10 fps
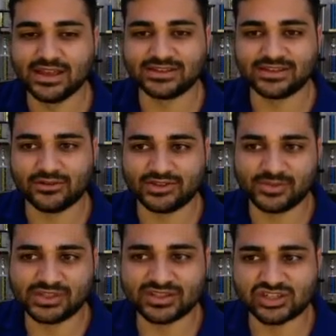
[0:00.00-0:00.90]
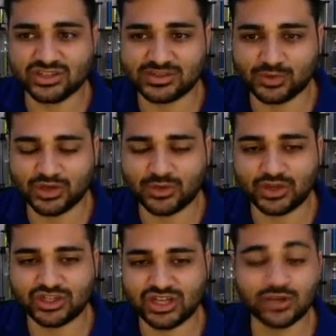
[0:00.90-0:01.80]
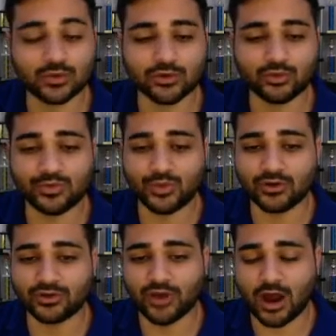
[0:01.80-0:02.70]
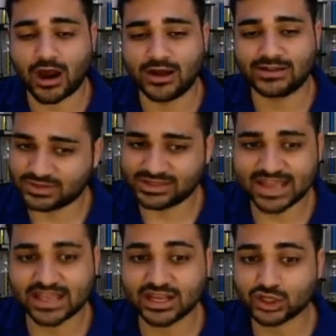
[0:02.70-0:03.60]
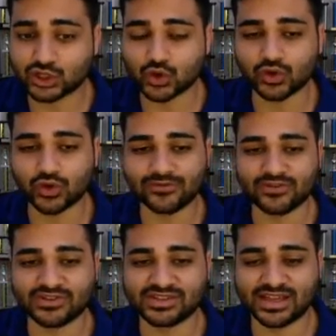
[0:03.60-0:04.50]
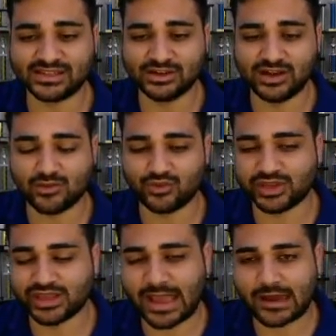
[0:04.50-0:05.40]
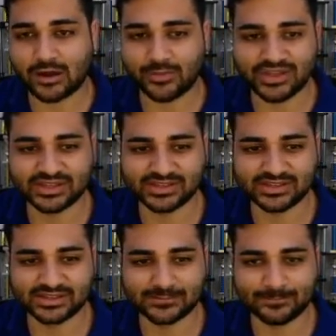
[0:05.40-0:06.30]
So this position is pretty much equal. We both are taking control over the center and bringing out our pieces.